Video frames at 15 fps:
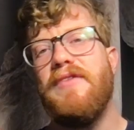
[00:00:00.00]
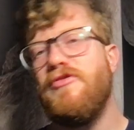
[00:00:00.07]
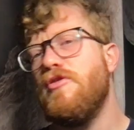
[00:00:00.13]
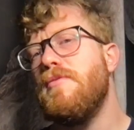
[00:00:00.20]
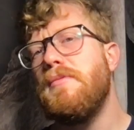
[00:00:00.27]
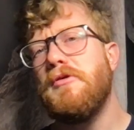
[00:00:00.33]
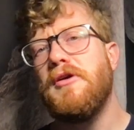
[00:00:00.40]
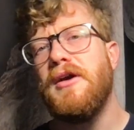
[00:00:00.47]
you
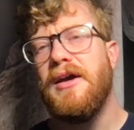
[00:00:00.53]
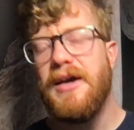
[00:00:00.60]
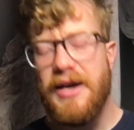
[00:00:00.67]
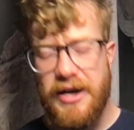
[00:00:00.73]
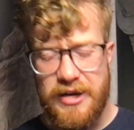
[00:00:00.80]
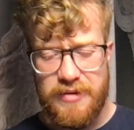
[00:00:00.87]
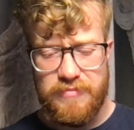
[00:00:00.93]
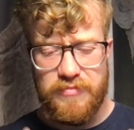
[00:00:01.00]
remember,
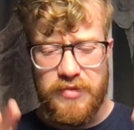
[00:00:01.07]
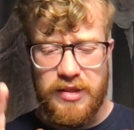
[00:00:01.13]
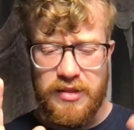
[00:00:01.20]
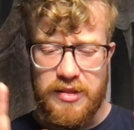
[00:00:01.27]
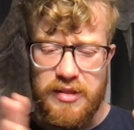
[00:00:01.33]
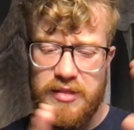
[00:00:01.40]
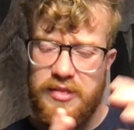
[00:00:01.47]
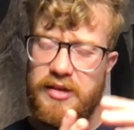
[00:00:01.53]
um, the,
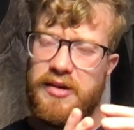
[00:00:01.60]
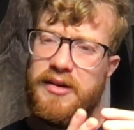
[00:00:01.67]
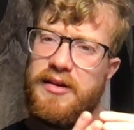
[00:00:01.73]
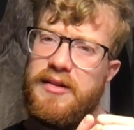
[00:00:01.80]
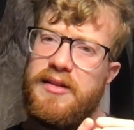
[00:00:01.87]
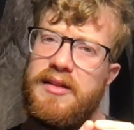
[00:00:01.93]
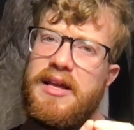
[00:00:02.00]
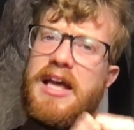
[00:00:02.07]

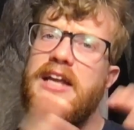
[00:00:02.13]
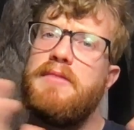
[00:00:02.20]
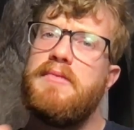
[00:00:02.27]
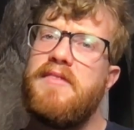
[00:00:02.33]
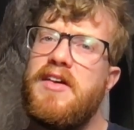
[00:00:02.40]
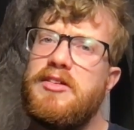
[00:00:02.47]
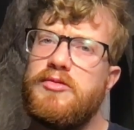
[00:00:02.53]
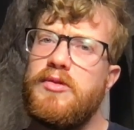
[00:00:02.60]
the kingdom
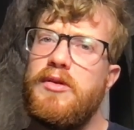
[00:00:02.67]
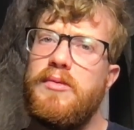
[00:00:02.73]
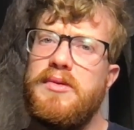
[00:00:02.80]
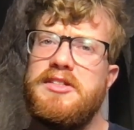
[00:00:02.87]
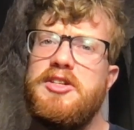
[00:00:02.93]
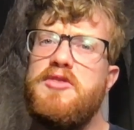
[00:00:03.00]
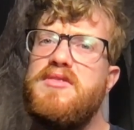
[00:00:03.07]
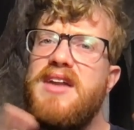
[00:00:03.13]
of Israel
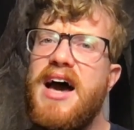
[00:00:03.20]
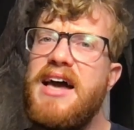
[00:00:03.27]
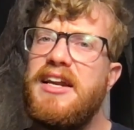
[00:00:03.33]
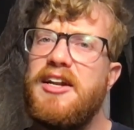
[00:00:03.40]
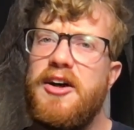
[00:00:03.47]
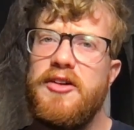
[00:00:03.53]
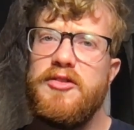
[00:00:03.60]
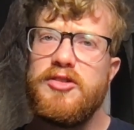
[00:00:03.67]
was united
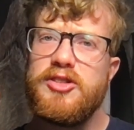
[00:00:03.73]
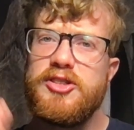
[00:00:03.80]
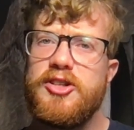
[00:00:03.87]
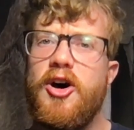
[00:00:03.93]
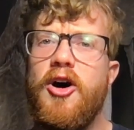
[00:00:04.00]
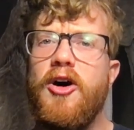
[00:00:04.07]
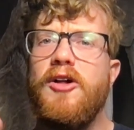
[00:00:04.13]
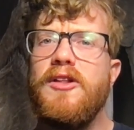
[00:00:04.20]
under
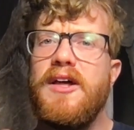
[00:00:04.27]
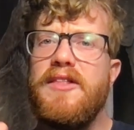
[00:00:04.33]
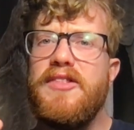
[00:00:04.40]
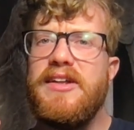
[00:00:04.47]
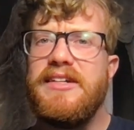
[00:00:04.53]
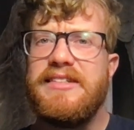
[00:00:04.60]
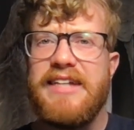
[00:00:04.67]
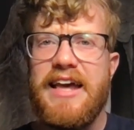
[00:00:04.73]
Saul and
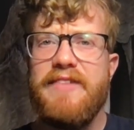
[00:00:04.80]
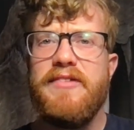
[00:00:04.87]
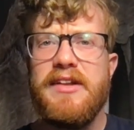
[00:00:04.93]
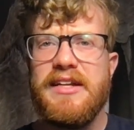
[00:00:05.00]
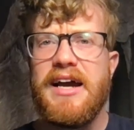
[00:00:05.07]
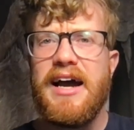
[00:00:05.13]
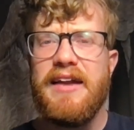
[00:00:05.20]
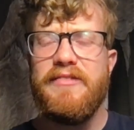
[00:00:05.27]
then David,
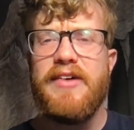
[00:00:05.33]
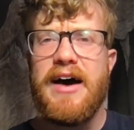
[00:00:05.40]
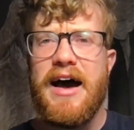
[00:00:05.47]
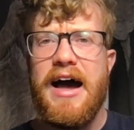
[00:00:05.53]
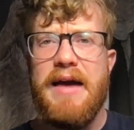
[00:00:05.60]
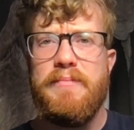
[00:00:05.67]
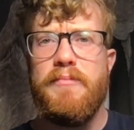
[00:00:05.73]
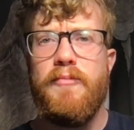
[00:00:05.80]
kind of a
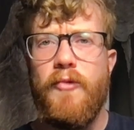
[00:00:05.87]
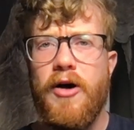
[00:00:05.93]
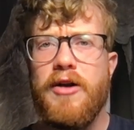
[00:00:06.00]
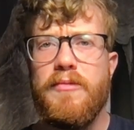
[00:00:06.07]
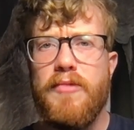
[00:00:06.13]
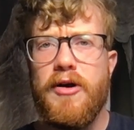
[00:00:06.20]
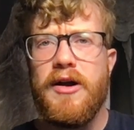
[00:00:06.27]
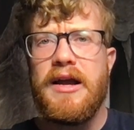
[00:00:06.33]
high
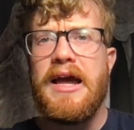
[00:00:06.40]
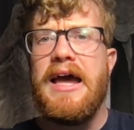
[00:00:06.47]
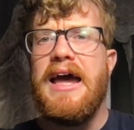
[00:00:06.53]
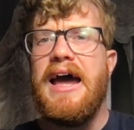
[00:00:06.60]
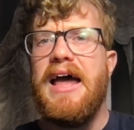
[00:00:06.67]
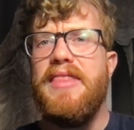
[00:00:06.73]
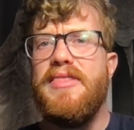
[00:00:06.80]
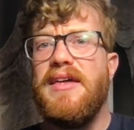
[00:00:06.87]
watermark,
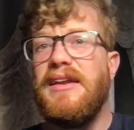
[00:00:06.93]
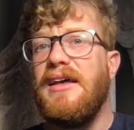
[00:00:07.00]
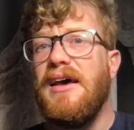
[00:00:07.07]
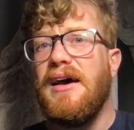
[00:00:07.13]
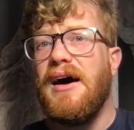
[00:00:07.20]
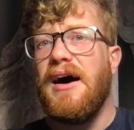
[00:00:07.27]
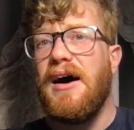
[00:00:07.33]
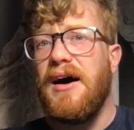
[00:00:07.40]
and then
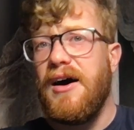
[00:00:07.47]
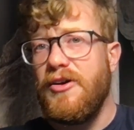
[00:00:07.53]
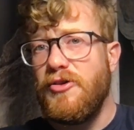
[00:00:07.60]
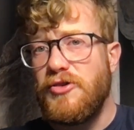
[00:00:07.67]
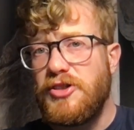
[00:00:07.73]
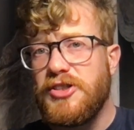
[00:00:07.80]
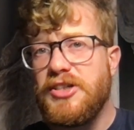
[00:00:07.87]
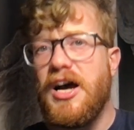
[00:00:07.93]
uh, under
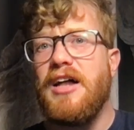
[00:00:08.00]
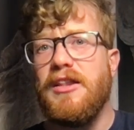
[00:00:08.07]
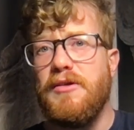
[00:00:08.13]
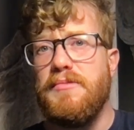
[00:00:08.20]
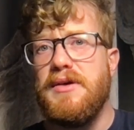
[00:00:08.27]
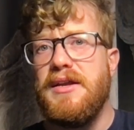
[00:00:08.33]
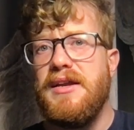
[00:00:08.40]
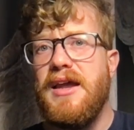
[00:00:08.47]

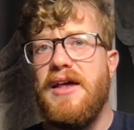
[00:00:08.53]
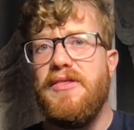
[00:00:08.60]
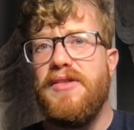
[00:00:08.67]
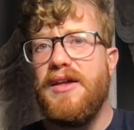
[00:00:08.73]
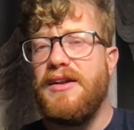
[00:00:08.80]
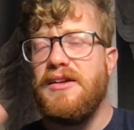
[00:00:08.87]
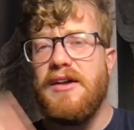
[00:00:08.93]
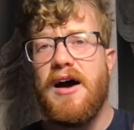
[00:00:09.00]
Solomon. And
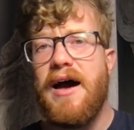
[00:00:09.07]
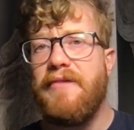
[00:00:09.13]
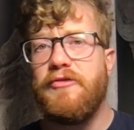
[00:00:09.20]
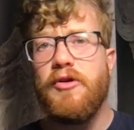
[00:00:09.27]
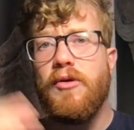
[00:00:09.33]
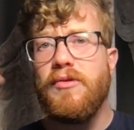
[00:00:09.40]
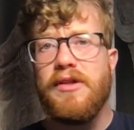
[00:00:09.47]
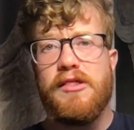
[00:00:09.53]
then,
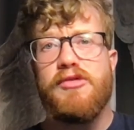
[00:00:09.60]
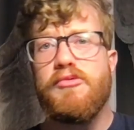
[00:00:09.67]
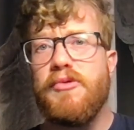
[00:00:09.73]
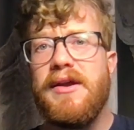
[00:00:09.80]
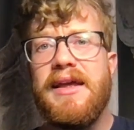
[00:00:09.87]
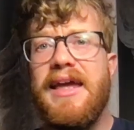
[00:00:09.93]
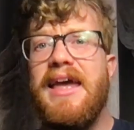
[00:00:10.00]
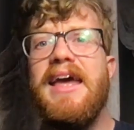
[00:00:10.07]
after only
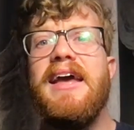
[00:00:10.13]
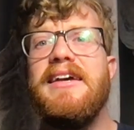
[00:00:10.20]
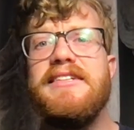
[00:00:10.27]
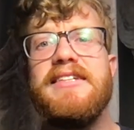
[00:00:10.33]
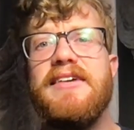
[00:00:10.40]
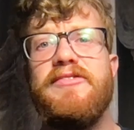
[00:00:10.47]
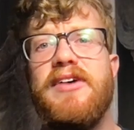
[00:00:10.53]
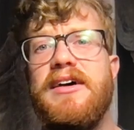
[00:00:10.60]
three kings
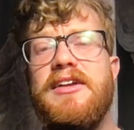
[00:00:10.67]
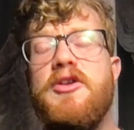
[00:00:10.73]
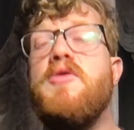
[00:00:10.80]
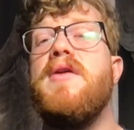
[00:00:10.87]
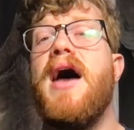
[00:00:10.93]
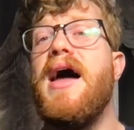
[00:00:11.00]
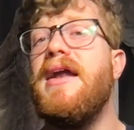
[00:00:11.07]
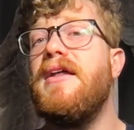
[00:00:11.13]
of a
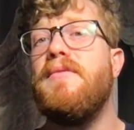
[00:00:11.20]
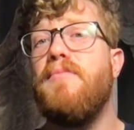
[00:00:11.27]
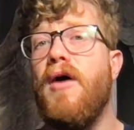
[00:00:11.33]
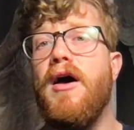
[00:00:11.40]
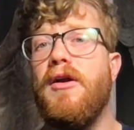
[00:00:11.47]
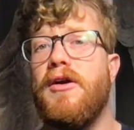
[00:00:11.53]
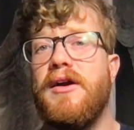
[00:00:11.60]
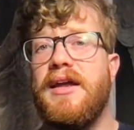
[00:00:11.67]
united
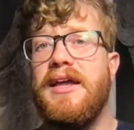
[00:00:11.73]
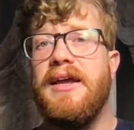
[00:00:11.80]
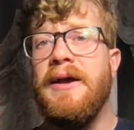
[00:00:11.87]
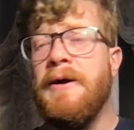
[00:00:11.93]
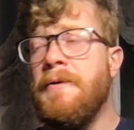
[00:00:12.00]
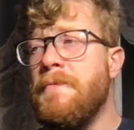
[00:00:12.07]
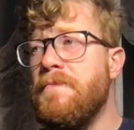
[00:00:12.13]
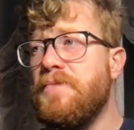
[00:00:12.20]
monarchy,
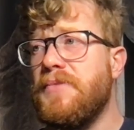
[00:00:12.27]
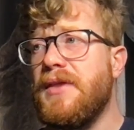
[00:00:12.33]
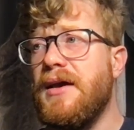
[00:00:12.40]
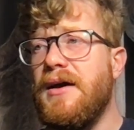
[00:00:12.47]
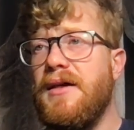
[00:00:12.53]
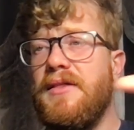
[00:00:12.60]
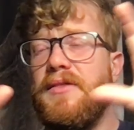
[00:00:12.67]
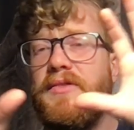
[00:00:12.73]

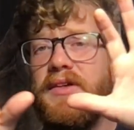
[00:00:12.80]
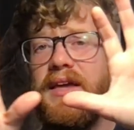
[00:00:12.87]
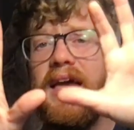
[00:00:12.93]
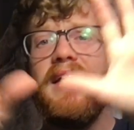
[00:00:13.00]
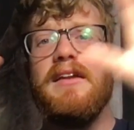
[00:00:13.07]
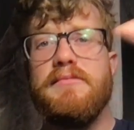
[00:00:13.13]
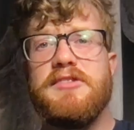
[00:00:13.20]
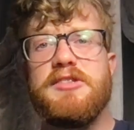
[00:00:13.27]
uh, the
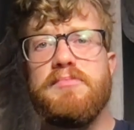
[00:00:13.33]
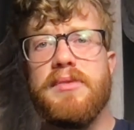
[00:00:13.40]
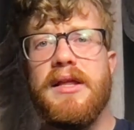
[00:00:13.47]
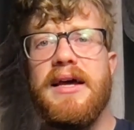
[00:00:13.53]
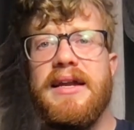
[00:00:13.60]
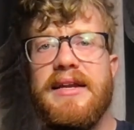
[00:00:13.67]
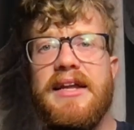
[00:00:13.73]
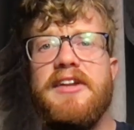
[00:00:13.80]
kingdom
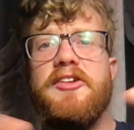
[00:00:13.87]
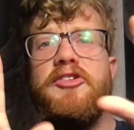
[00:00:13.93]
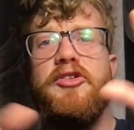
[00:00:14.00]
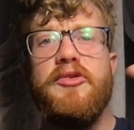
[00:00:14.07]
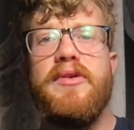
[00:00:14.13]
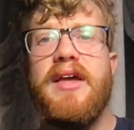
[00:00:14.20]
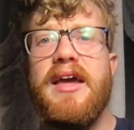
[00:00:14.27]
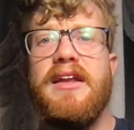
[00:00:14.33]
split into
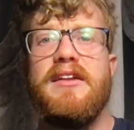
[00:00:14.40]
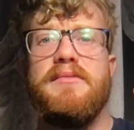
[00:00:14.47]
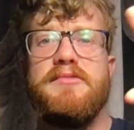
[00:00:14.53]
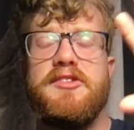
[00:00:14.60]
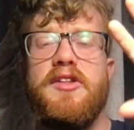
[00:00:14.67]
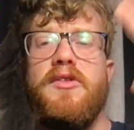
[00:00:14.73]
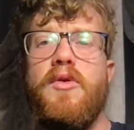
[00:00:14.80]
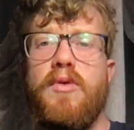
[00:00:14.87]
two kingdoms
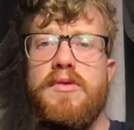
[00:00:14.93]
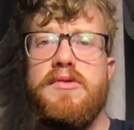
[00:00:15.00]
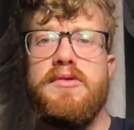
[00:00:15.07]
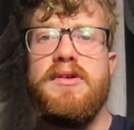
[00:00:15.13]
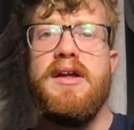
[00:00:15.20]
the northern